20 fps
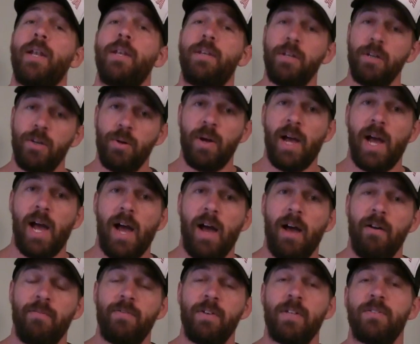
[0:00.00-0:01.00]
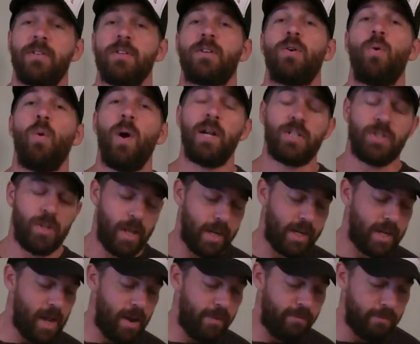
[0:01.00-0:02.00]
I do have is a question
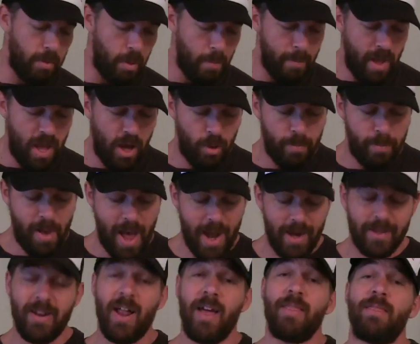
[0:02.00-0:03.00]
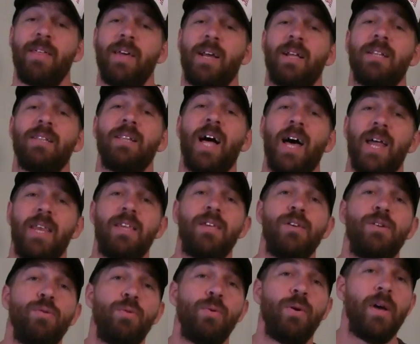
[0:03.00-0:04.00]
I got from the mailbag that I think a lot of
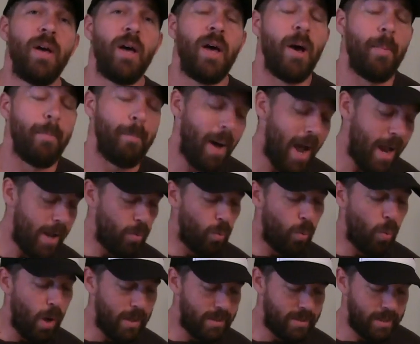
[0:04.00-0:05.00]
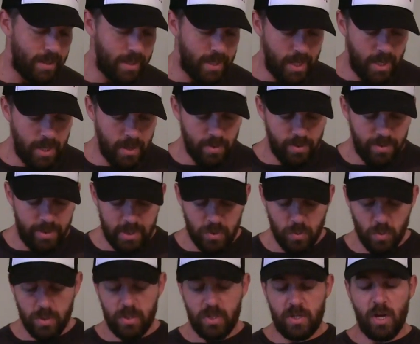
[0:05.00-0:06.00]
you might want to hear.
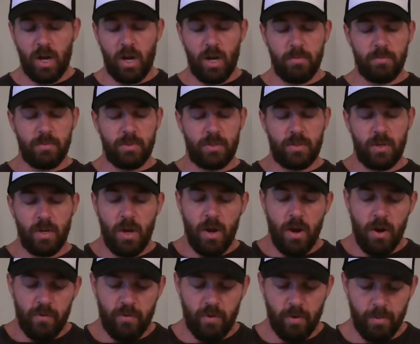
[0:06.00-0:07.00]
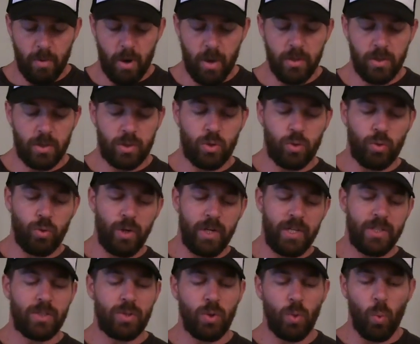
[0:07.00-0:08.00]
This one comes from on
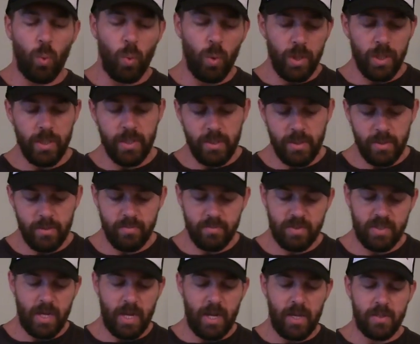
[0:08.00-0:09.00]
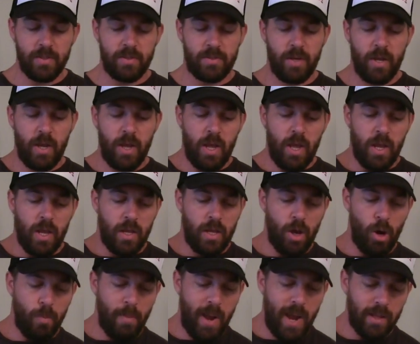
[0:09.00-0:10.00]
Chris Wood. Says,
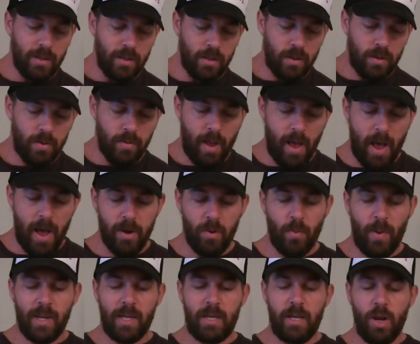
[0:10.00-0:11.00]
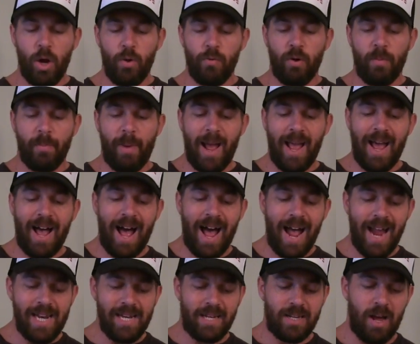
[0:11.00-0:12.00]
"Yo Mandler, how do I get over my
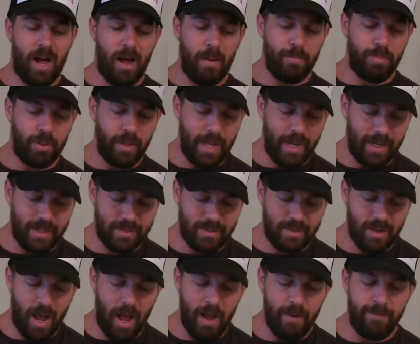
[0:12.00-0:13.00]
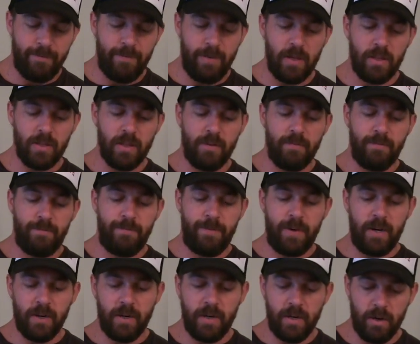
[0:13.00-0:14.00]
height complex? I feel
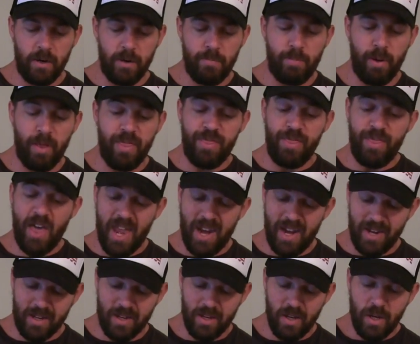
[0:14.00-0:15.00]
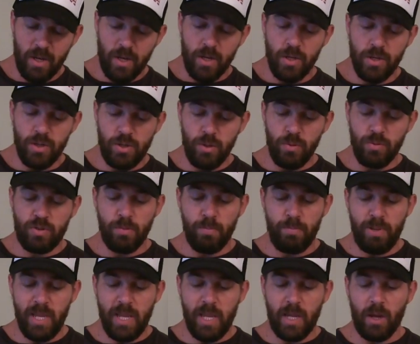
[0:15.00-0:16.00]
inferior and pathetic due to
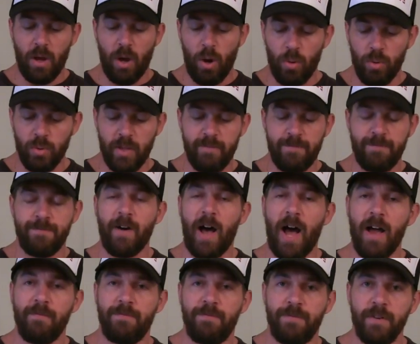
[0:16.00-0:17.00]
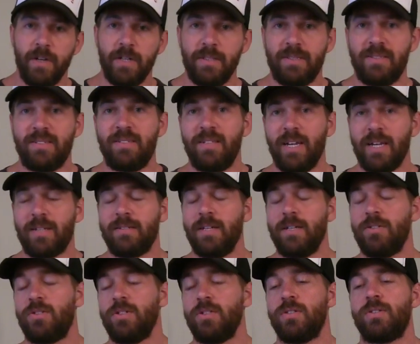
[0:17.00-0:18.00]
being only five foot six
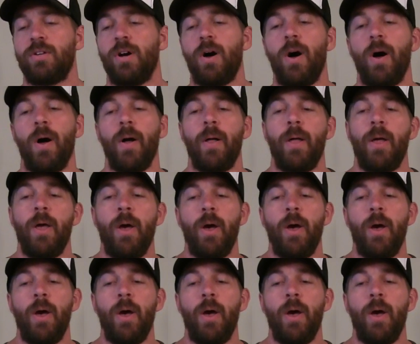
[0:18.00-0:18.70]
inches tall."